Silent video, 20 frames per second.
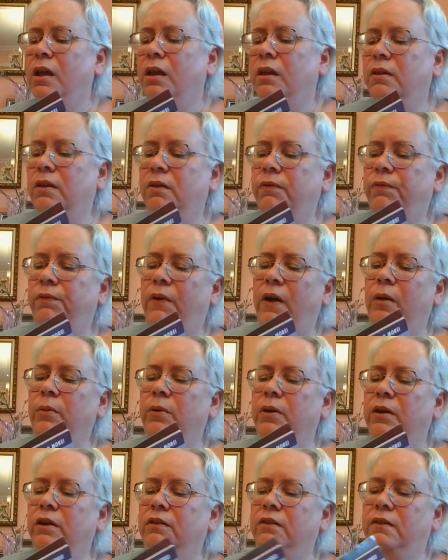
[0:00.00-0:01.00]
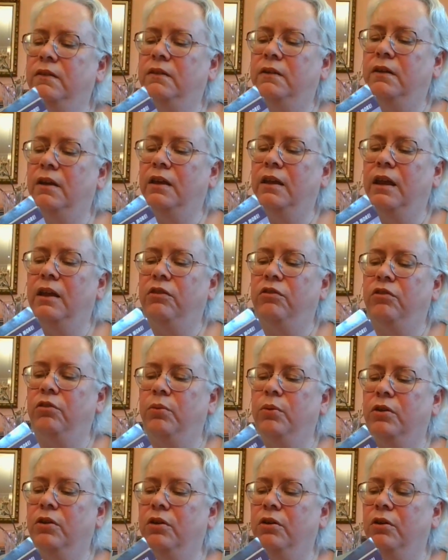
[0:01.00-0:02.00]
The fabric, just in case you
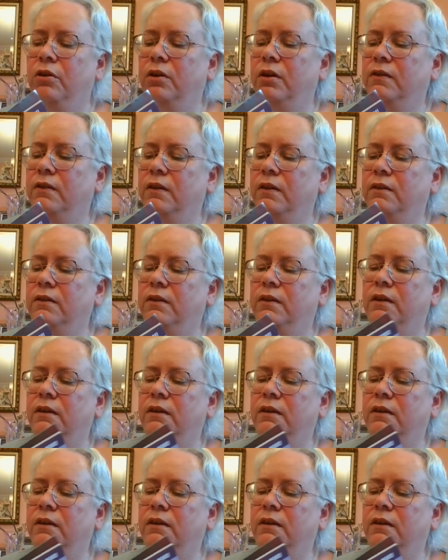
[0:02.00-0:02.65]
were curious, since it